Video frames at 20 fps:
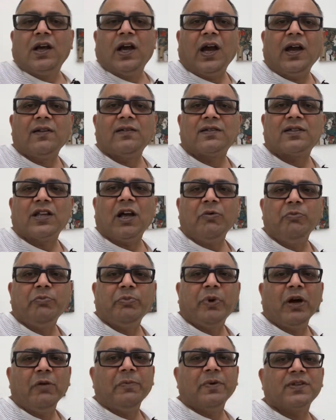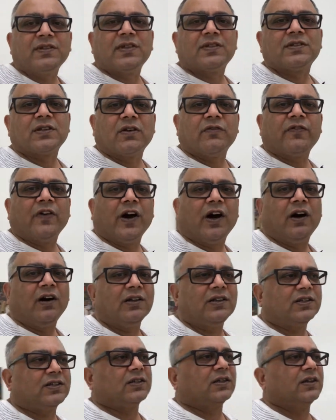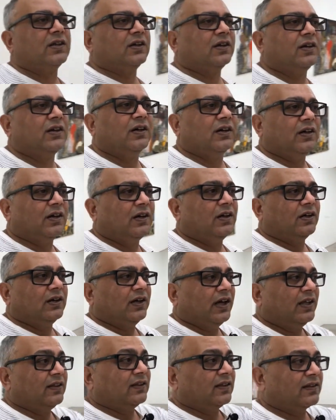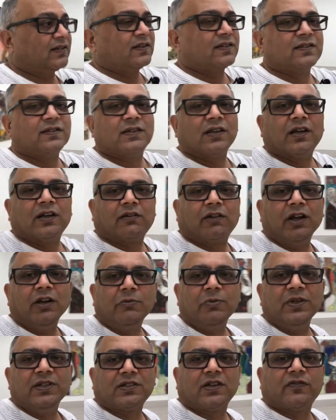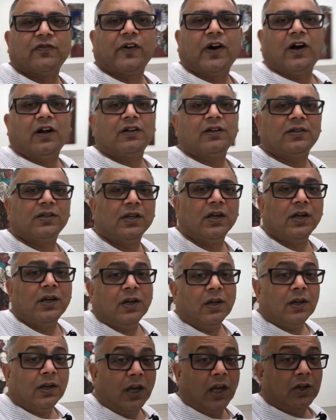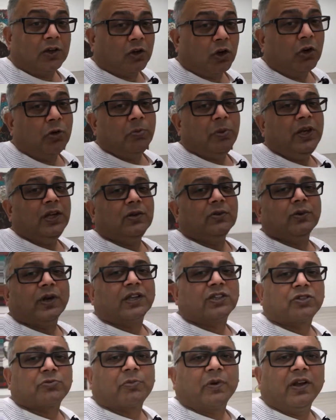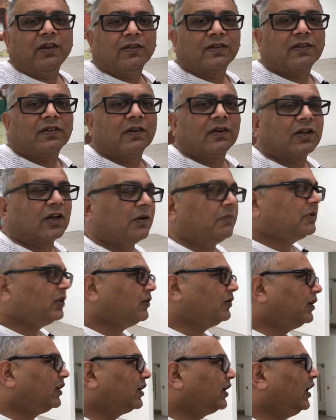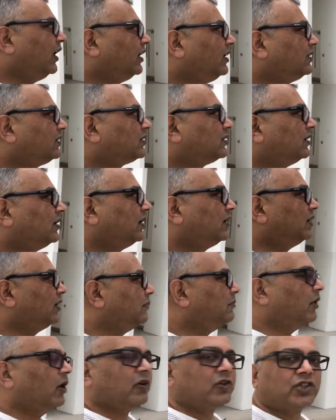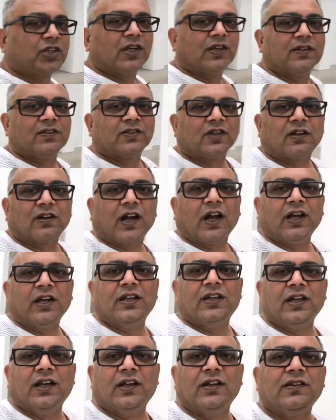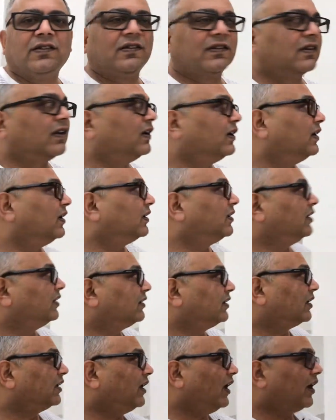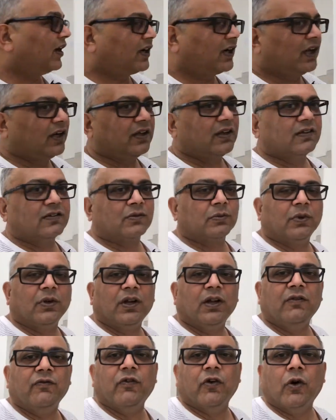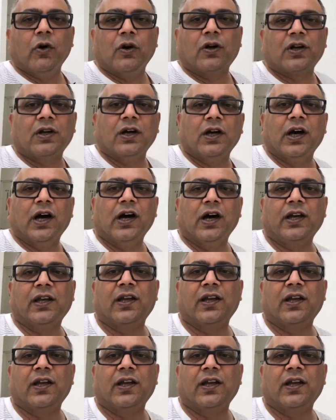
And some purposes of art, and this is a great piece of art, it could be to express or communicate emotions or ideas. Here the dark colors would invoke, I